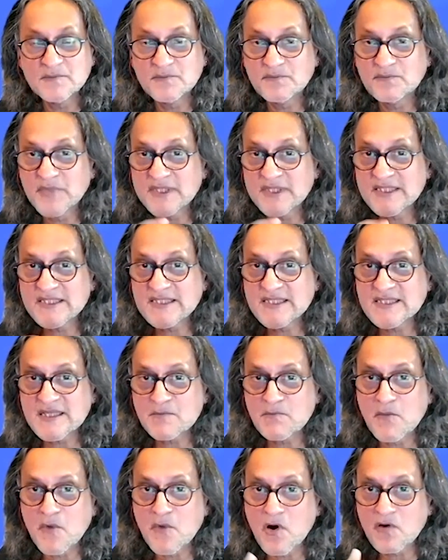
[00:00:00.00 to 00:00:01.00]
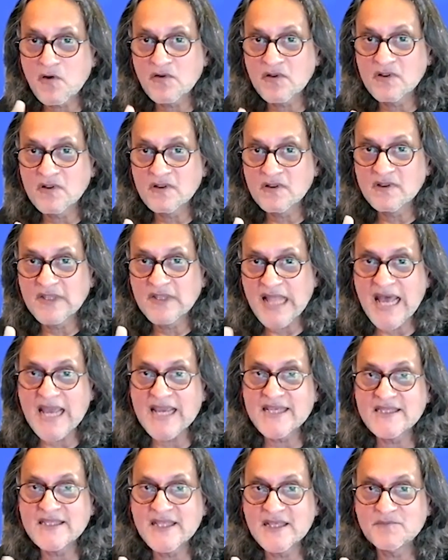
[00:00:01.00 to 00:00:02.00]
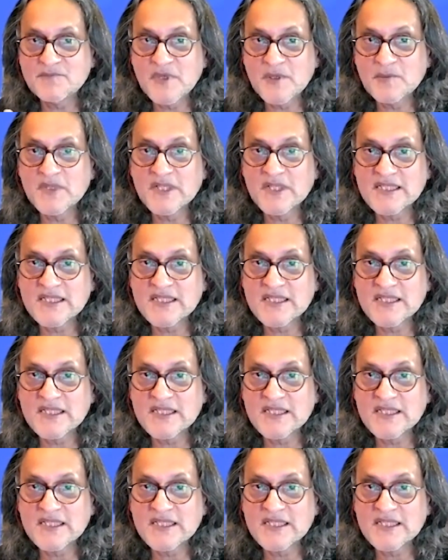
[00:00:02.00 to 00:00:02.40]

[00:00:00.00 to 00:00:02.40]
but this is a moral line that people